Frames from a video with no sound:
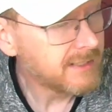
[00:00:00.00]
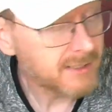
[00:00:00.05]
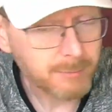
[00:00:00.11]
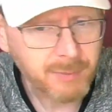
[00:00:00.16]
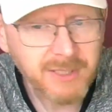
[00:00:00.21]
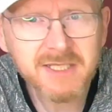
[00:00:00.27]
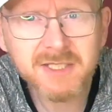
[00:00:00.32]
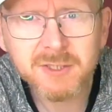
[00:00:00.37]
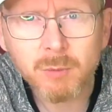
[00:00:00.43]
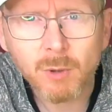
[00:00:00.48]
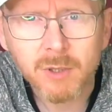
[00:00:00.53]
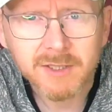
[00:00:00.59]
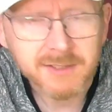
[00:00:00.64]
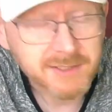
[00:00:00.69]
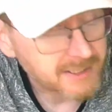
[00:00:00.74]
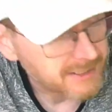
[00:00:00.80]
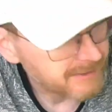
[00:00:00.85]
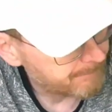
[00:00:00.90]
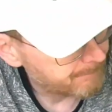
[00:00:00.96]
The piece
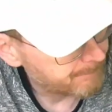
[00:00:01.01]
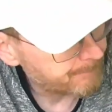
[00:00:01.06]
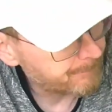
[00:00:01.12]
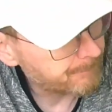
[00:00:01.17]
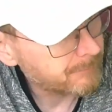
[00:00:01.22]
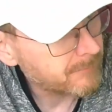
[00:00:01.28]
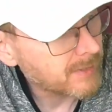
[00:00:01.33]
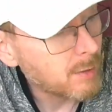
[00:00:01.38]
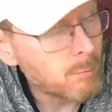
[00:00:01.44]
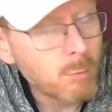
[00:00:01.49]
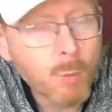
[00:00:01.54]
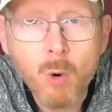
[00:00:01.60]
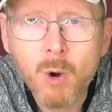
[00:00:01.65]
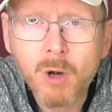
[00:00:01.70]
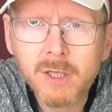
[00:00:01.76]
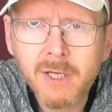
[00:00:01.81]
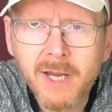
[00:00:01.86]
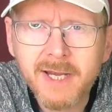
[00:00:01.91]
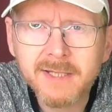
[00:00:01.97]
quality,
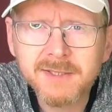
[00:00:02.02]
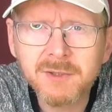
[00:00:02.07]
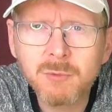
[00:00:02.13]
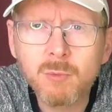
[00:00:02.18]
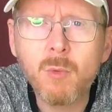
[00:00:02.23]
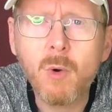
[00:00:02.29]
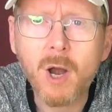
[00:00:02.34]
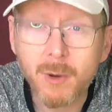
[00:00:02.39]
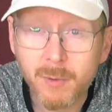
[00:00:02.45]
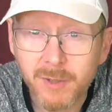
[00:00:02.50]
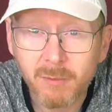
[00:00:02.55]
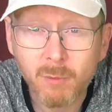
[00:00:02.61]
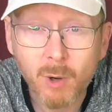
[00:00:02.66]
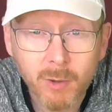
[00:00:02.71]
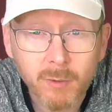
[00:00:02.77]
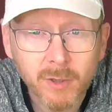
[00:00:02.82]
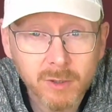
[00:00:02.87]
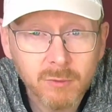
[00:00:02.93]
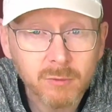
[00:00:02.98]
Mork has a very,
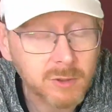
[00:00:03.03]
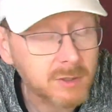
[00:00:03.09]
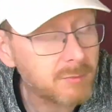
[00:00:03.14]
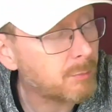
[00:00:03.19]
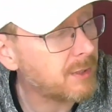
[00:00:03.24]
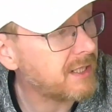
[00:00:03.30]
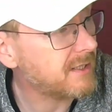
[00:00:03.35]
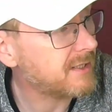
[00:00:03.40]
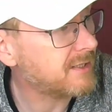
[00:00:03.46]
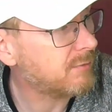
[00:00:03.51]
very good piece